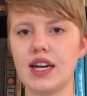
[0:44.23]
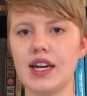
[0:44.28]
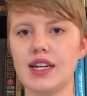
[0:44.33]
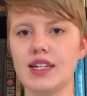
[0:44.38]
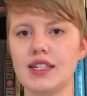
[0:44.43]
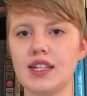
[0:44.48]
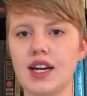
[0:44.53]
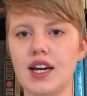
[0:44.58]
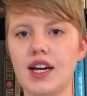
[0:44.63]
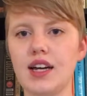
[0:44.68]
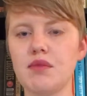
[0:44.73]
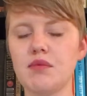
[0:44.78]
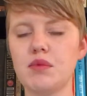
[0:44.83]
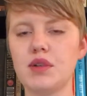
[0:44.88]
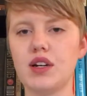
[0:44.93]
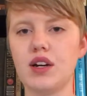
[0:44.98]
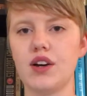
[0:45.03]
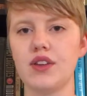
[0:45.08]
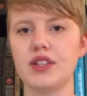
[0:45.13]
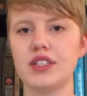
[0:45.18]
at a time
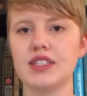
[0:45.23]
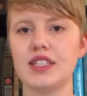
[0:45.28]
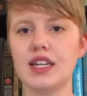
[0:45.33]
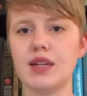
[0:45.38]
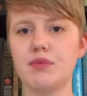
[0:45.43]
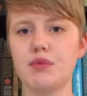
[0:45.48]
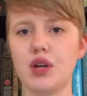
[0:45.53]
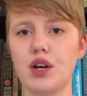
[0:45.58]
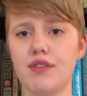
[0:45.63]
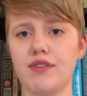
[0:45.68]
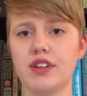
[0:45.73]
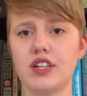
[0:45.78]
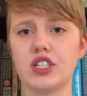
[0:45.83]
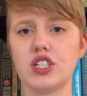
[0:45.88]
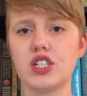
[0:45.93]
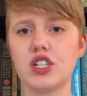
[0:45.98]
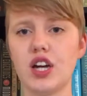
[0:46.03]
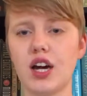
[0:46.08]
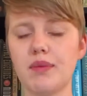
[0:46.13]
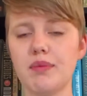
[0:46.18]
on the same
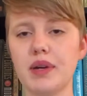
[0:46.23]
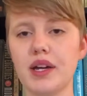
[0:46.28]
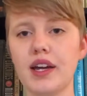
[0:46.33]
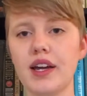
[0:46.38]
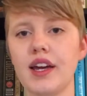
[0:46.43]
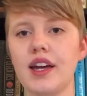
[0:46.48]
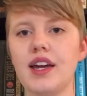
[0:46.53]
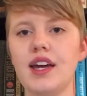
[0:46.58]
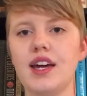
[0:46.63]
nonfiction topic,